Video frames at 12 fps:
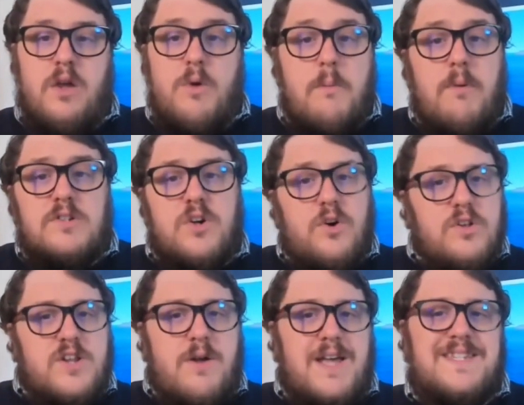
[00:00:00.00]
QuickBooks
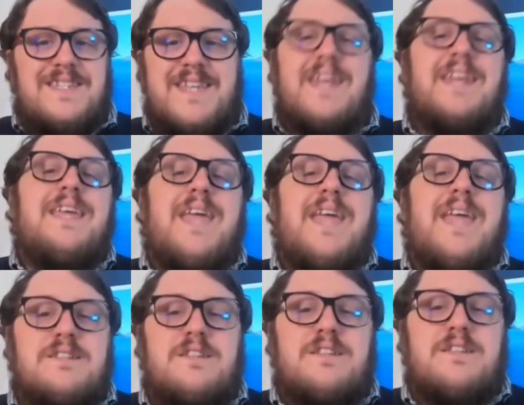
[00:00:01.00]
also has a
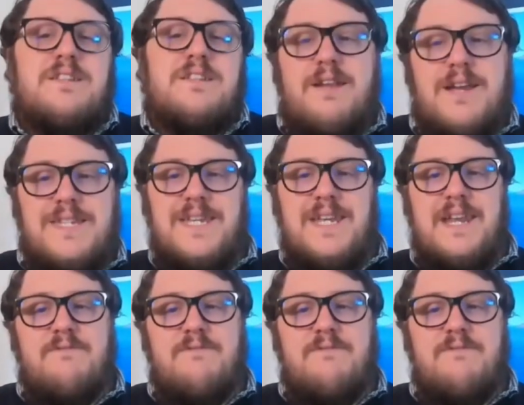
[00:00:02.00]
dedicated COVID-19